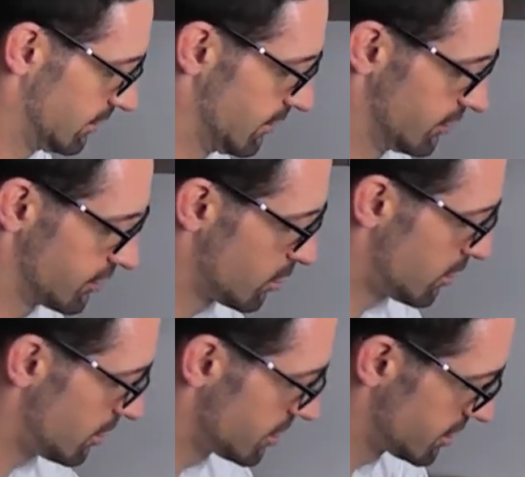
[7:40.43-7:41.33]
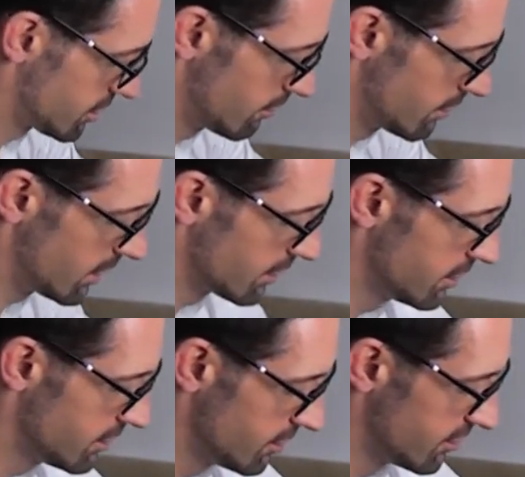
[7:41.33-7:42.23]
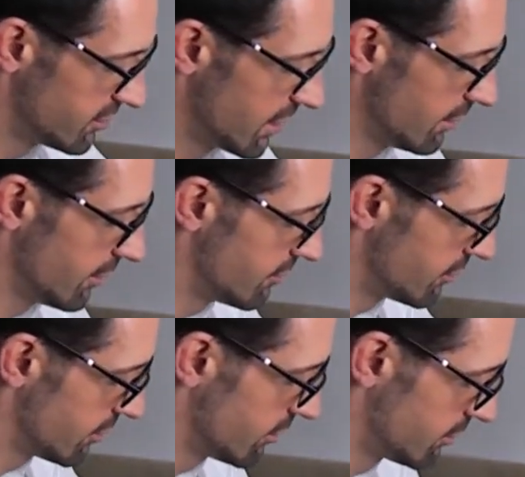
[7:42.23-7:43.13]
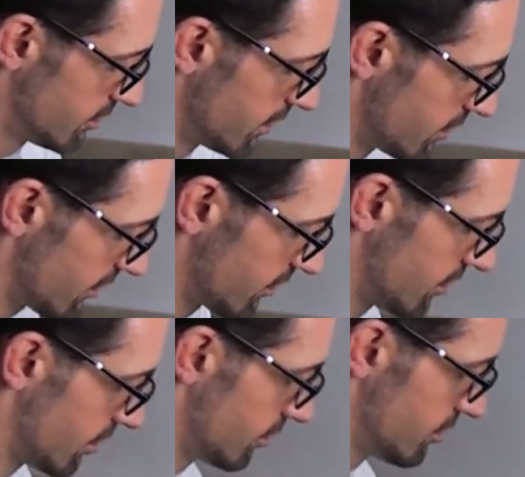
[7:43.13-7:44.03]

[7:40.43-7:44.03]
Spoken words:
squash, but I'm going to do the celery first because that's going to go